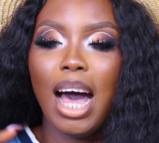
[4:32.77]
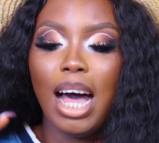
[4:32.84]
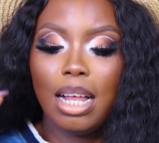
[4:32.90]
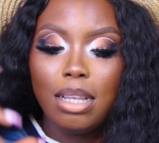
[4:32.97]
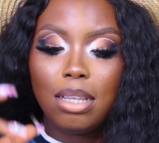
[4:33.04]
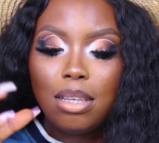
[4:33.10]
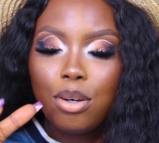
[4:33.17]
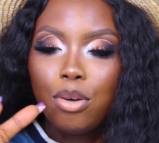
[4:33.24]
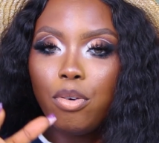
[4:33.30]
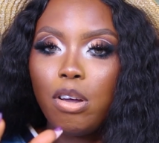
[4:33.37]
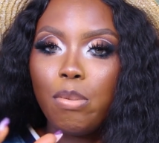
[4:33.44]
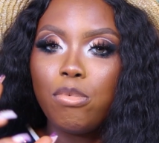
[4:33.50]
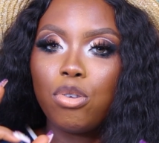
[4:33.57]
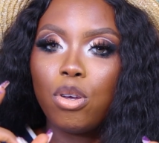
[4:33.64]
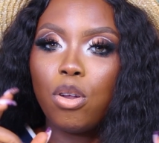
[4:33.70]
and the
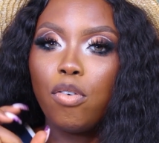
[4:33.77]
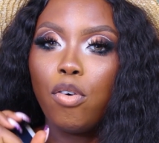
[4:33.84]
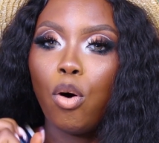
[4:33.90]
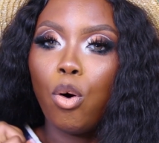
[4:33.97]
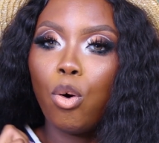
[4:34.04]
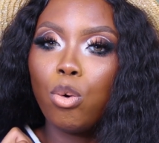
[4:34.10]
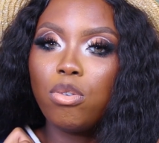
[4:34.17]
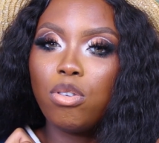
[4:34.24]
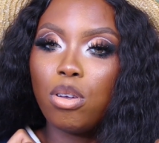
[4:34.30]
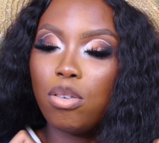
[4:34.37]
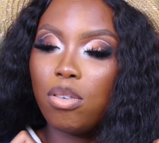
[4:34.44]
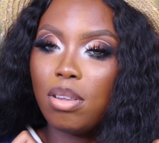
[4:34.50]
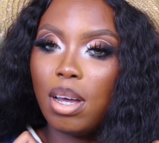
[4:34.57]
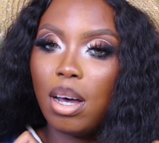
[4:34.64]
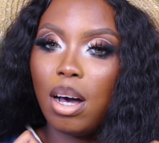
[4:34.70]
cream sort of holds on
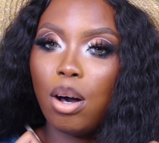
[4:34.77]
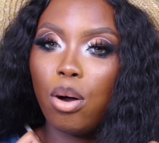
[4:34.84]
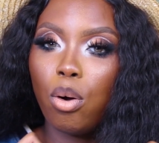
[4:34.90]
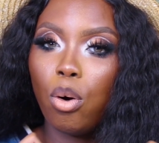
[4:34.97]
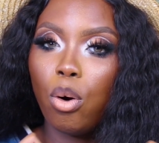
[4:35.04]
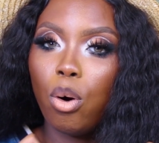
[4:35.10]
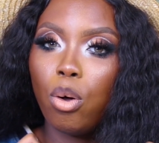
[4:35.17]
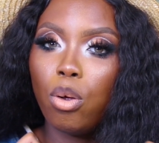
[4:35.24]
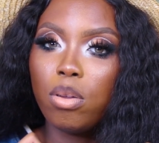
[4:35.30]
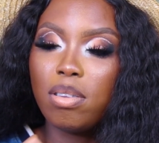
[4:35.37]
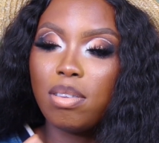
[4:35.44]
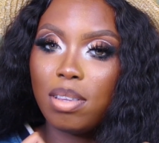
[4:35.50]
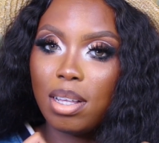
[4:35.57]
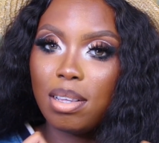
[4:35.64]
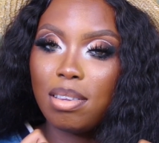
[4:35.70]
to that alcohol
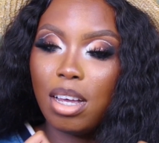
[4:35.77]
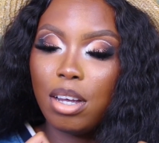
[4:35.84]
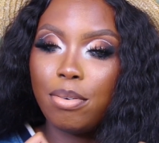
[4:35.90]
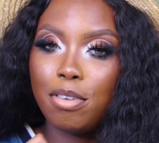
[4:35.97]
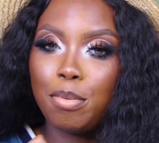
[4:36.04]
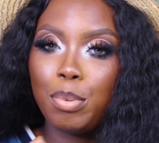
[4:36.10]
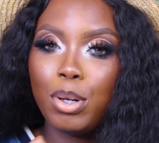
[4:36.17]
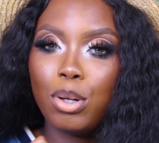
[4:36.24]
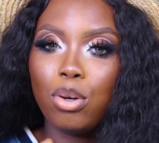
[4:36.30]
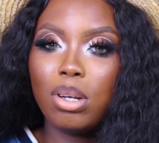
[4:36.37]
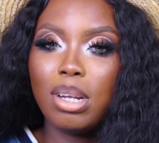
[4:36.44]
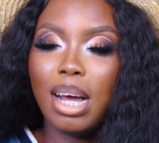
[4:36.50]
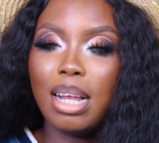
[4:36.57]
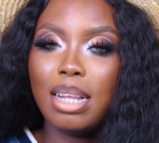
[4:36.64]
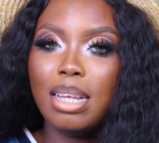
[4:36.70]
scent that you sprayed
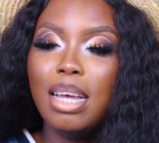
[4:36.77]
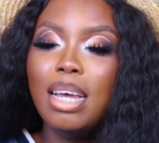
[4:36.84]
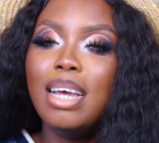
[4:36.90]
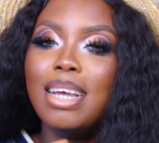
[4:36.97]
on, and